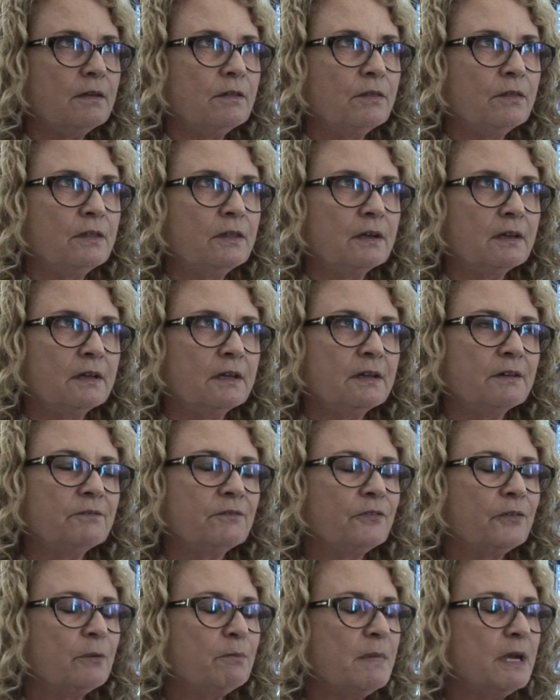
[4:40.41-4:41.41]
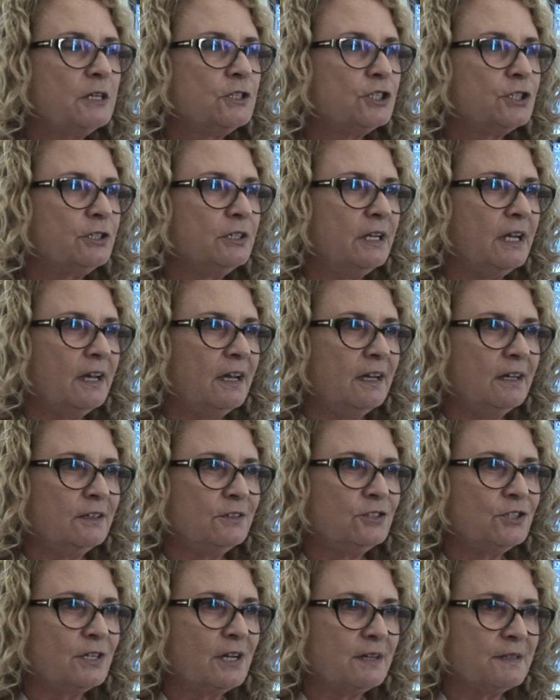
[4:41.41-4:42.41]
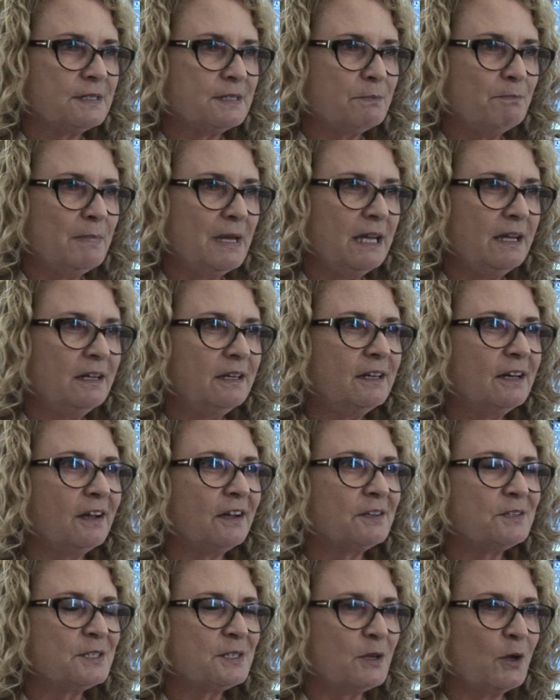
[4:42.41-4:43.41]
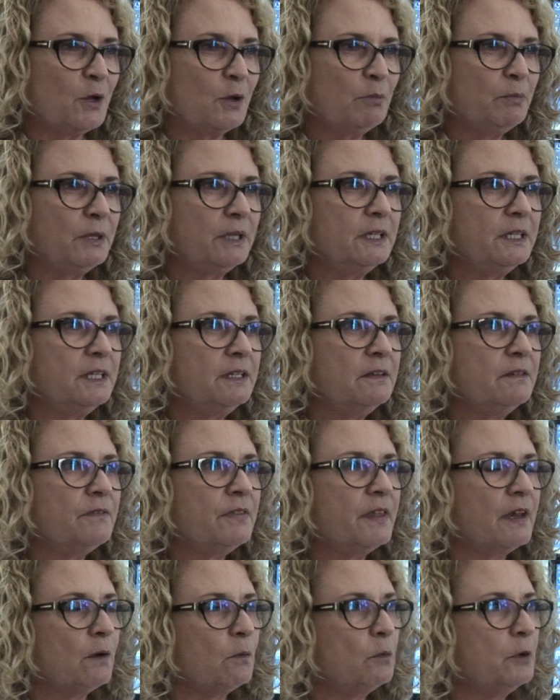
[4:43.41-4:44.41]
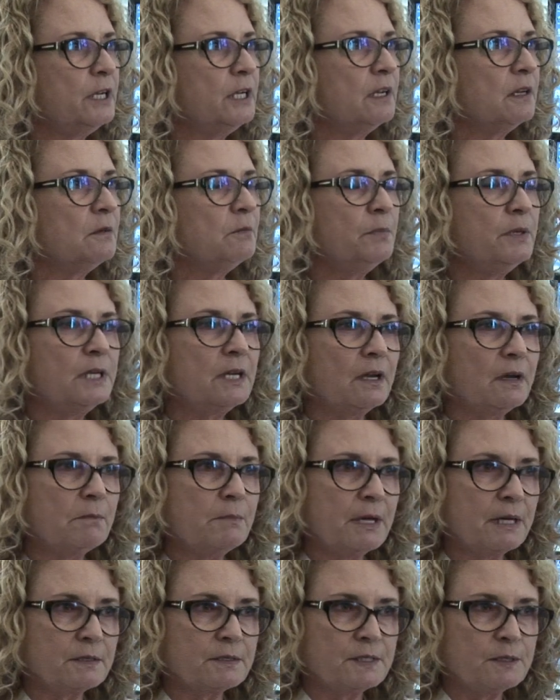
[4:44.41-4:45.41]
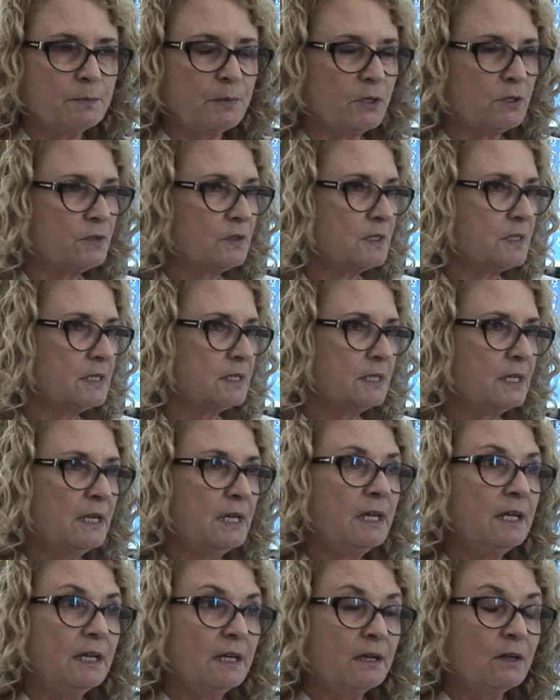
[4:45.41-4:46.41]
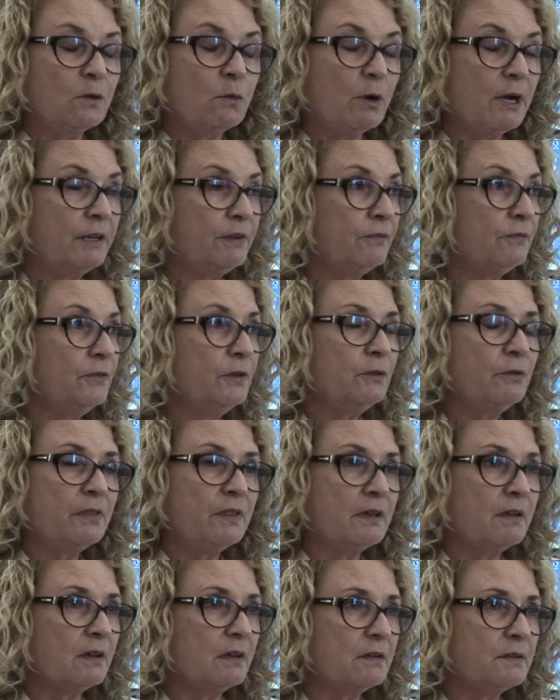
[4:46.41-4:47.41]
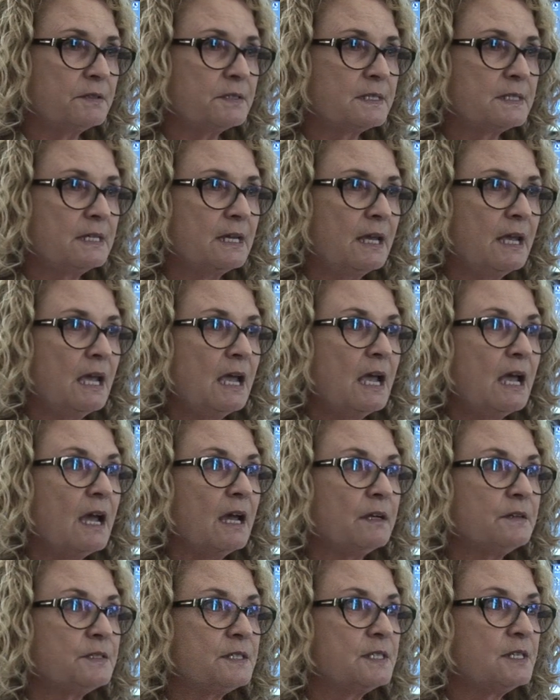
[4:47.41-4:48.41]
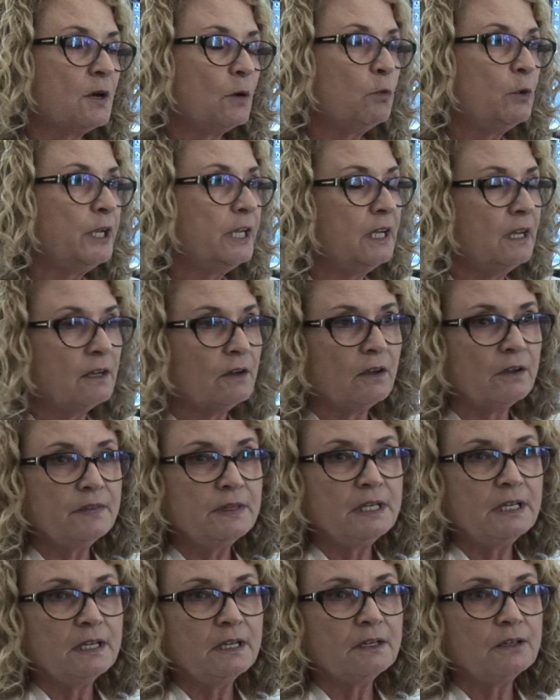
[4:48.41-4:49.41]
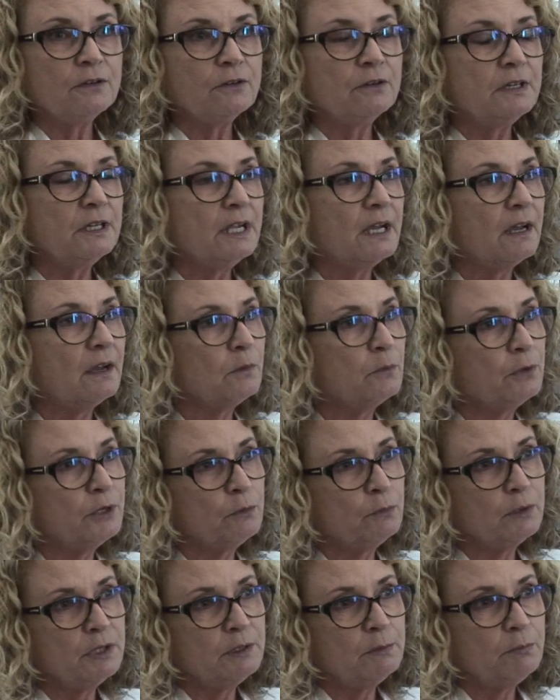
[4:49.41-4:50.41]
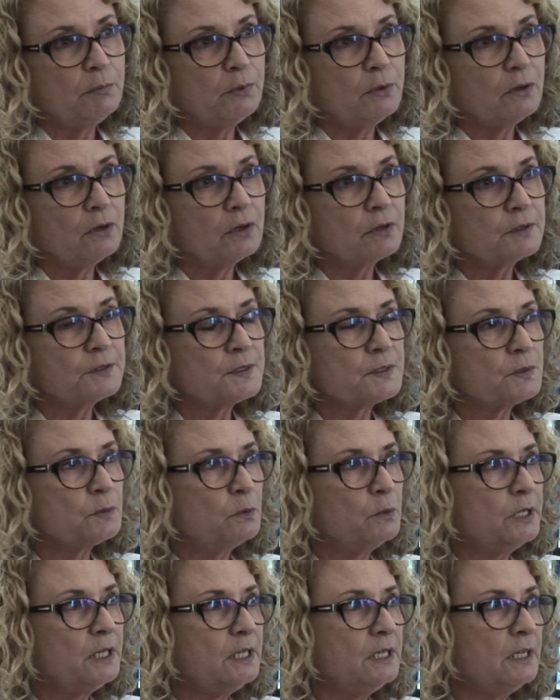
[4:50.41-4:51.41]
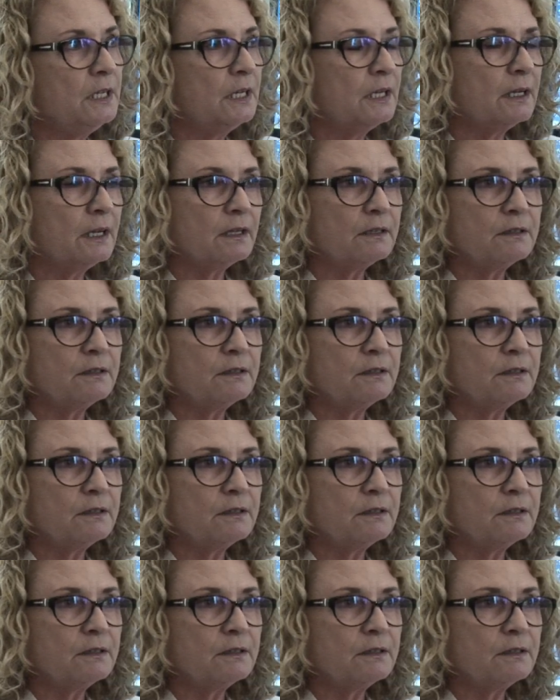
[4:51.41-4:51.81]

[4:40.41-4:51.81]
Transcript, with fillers: The information age has made us all believe that we can become experts in quite a few things. And so we get on the internet, we read books, we